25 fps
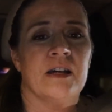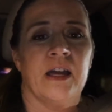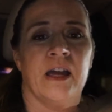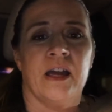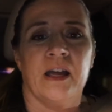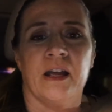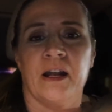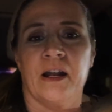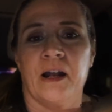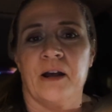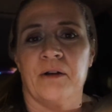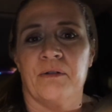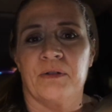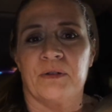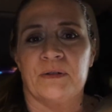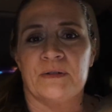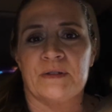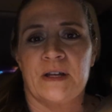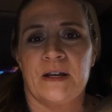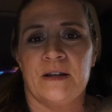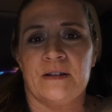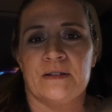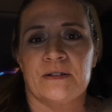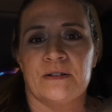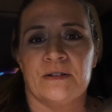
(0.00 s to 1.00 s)
Hanging out with those
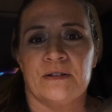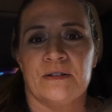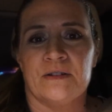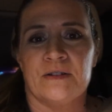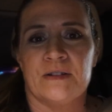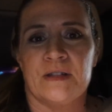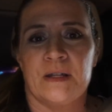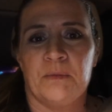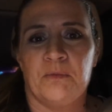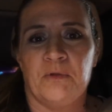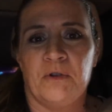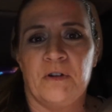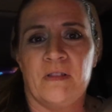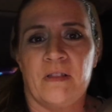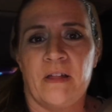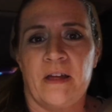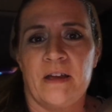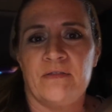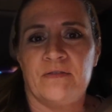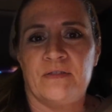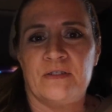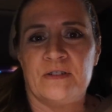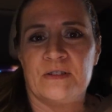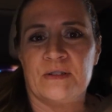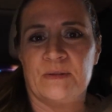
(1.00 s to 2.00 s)
high schoolers. They breathe
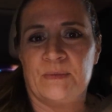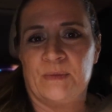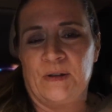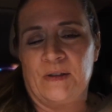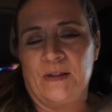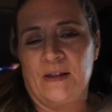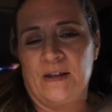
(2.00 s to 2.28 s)
life into me.